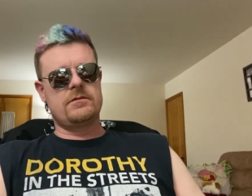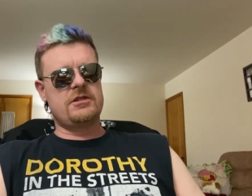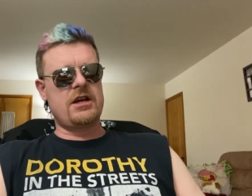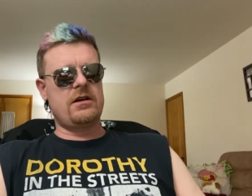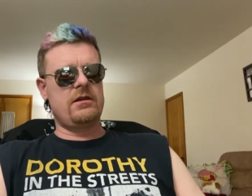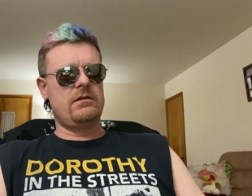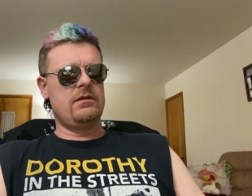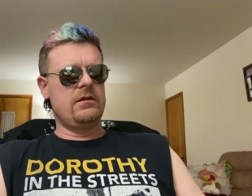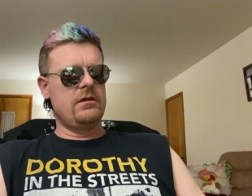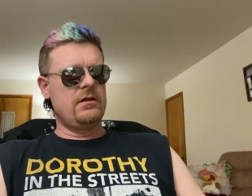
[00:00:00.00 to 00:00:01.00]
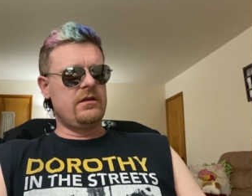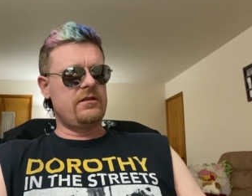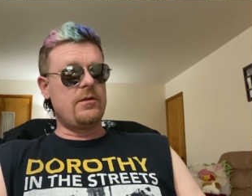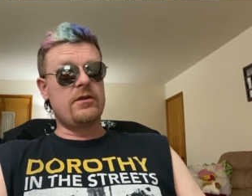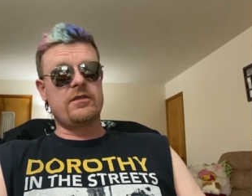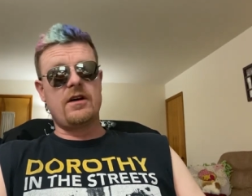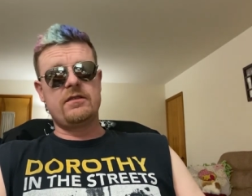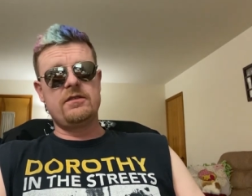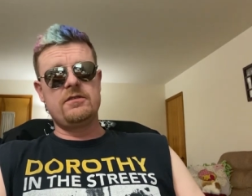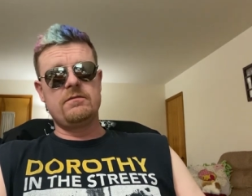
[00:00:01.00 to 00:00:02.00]
cheddar smoked
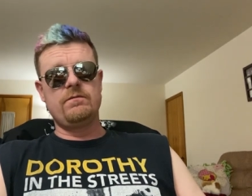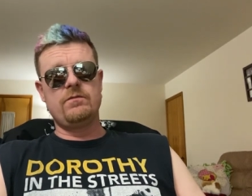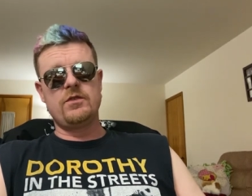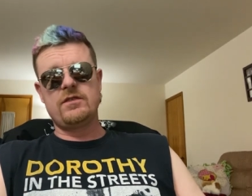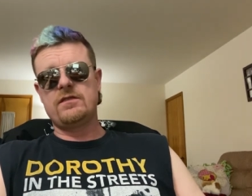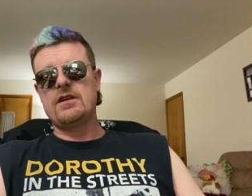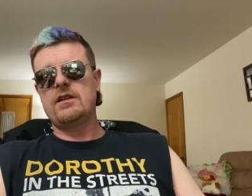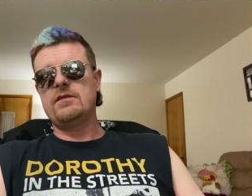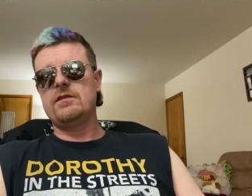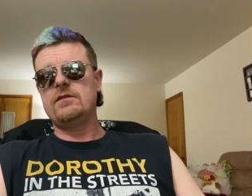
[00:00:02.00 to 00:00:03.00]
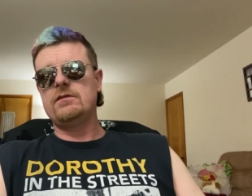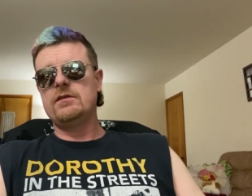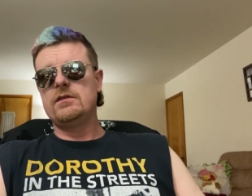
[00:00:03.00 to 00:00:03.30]
sausage, which is stellar too.